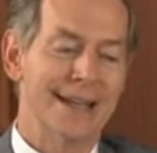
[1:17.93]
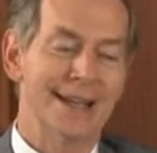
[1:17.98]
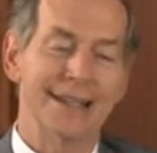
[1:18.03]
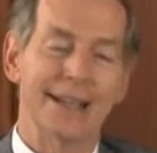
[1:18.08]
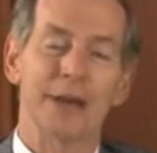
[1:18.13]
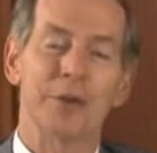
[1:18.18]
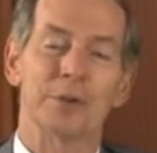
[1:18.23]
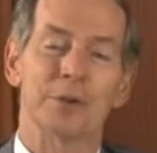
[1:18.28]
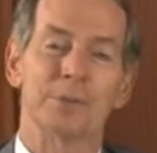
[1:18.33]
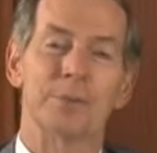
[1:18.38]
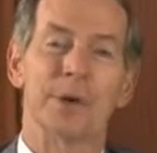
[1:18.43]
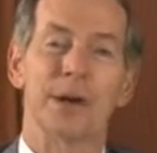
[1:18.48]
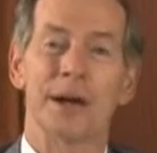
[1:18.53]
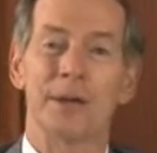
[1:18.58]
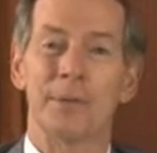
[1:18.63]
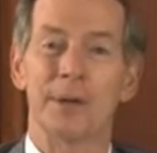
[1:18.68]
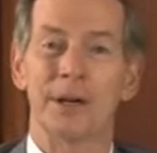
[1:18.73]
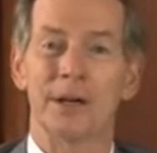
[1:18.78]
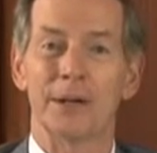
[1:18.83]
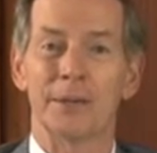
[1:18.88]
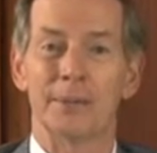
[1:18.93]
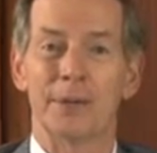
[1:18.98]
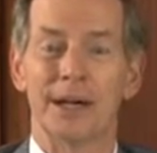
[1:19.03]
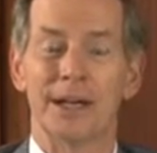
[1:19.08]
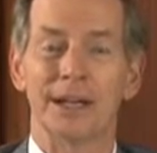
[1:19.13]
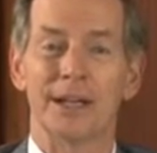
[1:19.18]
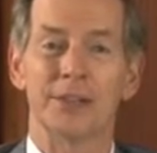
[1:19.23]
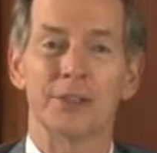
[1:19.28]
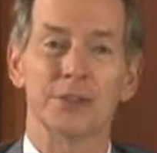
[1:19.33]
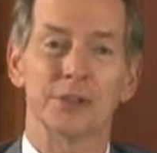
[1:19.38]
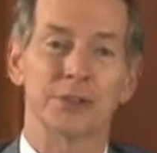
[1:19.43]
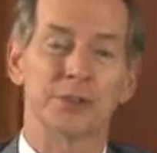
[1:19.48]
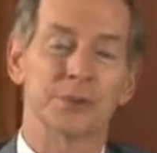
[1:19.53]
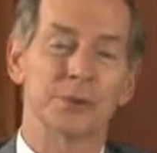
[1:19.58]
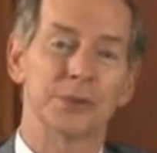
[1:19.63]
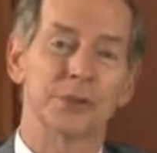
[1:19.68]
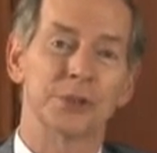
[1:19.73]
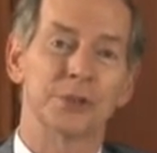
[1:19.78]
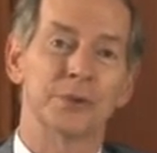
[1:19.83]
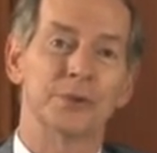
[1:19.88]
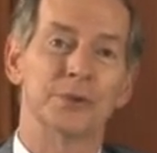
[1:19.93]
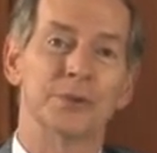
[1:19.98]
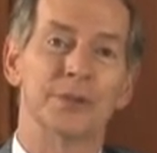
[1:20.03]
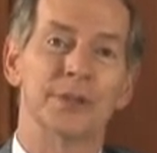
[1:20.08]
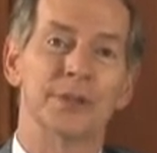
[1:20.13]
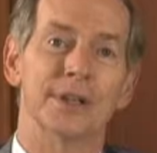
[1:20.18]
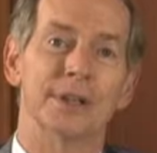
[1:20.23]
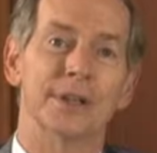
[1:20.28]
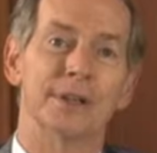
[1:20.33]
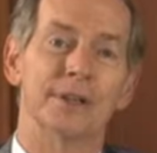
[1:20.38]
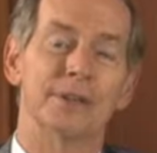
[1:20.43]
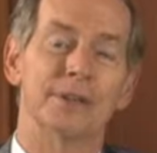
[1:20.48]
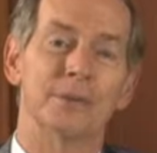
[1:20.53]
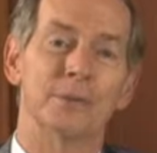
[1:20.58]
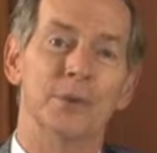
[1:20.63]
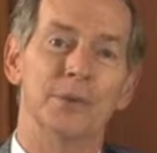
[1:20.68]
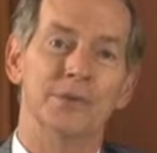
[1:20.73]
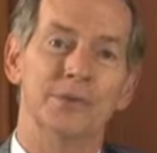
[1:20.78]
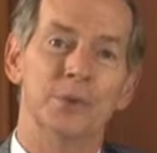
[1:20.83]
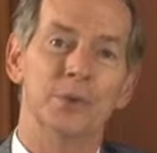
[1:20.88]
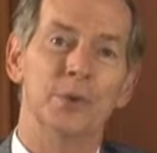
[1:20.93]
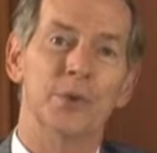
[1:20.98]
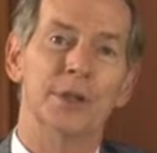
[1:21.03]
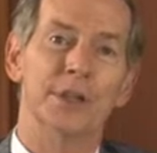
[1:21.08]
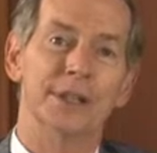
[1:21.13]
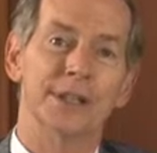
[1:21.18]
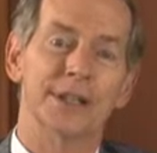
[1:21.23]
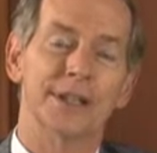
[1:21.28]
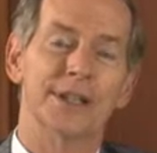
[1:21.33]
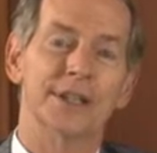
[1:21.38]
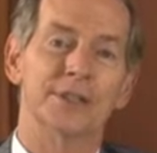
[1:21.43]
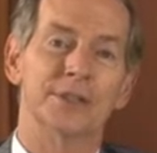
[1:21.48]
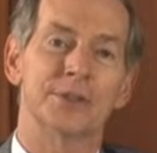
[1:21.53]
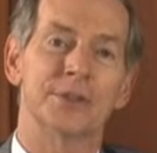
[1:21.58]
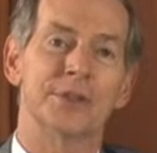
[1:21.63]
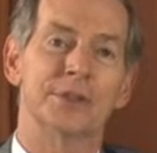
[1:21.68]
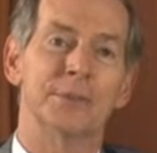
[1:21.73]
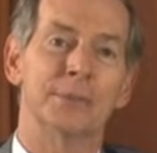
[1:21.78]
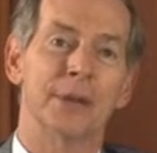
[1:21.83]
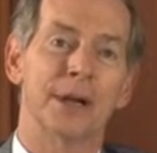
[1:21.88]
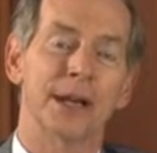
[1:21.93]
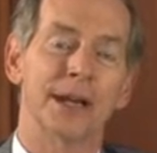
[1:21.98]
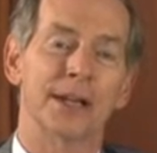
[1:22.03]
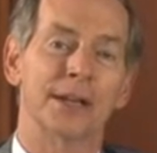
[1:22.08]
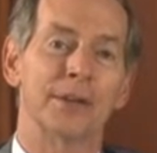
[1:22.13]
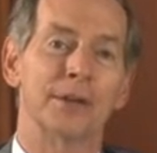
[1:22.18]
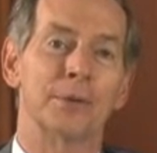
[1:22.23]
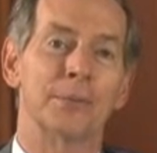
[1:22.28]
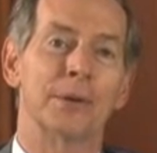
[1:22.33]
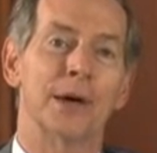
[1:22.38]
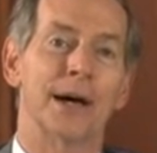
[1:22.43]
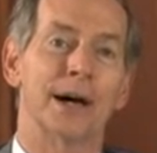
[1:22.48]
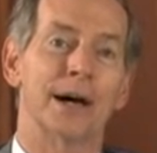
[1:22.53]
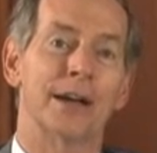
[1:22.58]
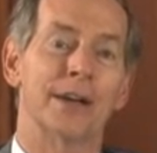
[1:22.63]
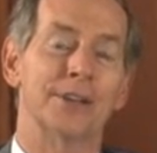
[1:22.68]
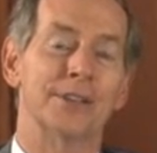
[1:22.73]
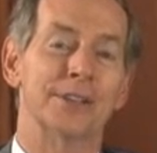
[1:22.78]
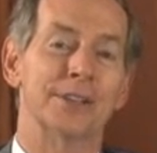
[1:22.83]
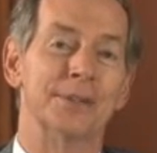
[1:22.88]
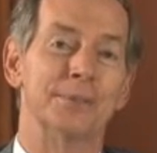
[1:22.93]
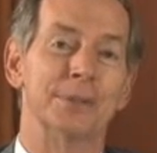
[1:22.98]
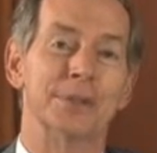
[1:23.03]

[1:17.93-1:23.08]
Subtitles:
And that was primarily my interest, was just reviewing the history of molecular biology.